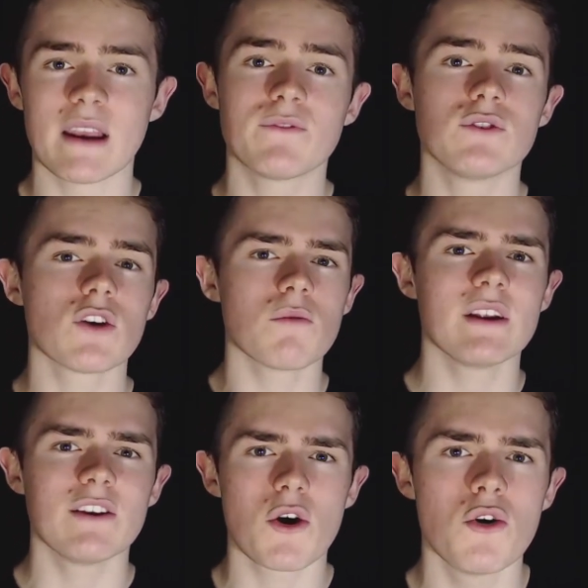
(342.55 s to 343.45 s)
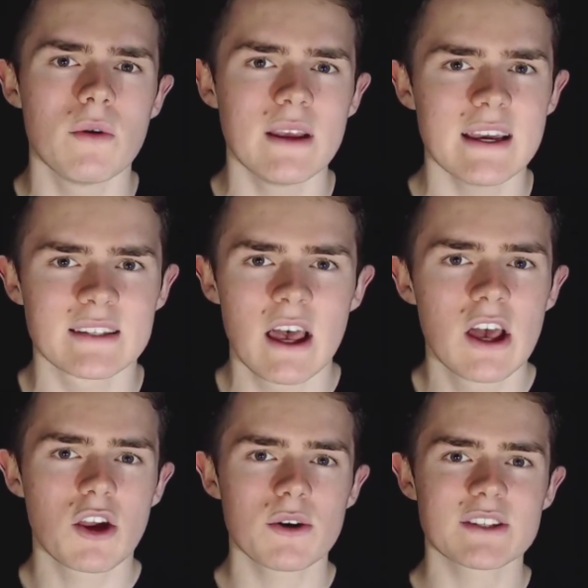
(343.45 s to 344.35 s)
And if you don't really know who he is,
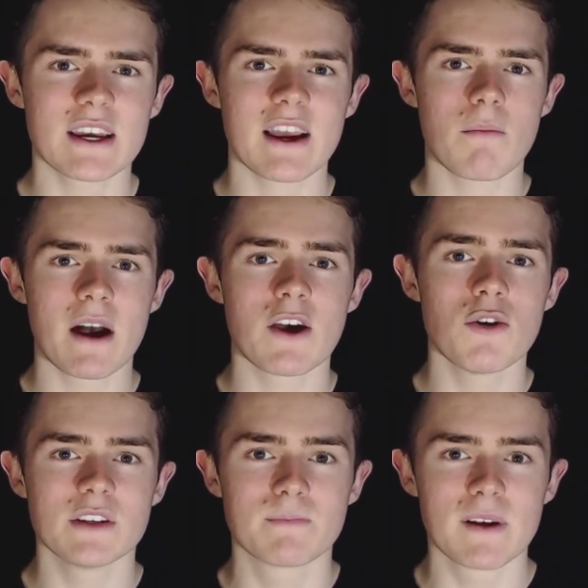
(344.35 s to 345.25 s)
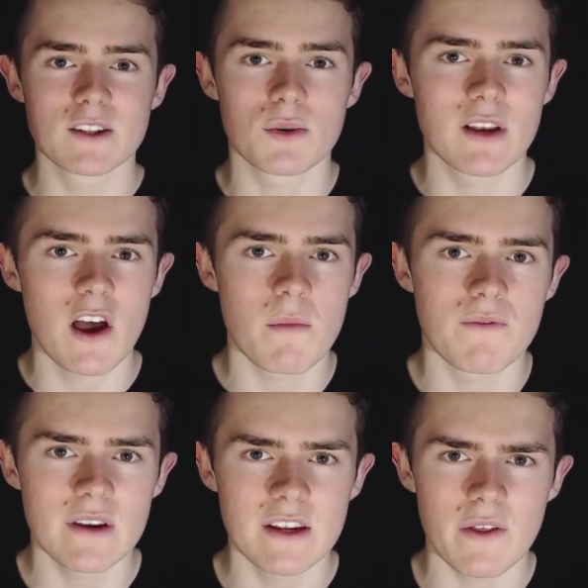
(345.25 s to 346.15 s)
go and check out my Who is Bill Tuiloma
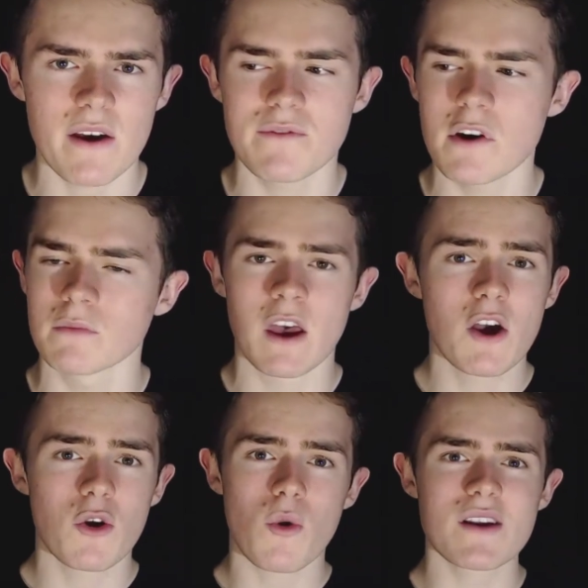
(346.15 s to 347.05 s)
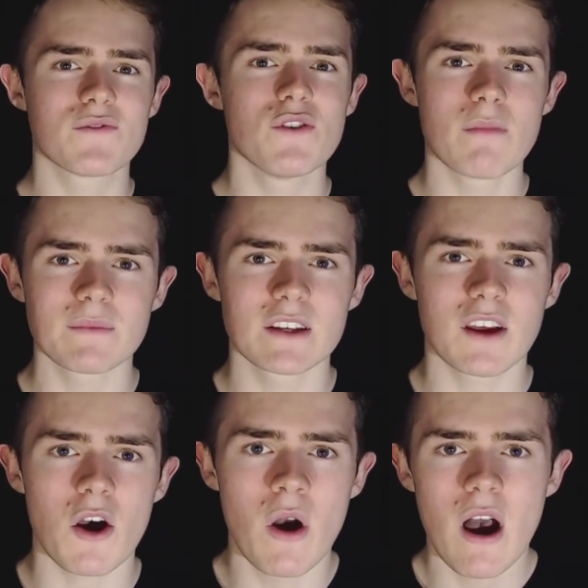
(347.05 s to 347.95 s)
video that I filmed quite a few months
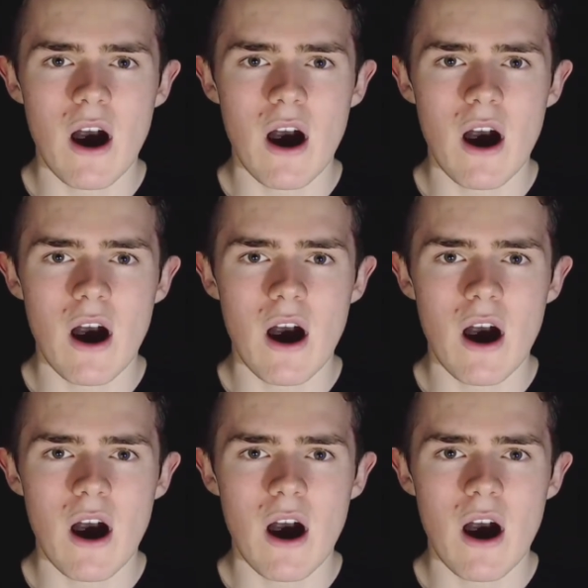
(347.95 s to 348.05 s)
ago.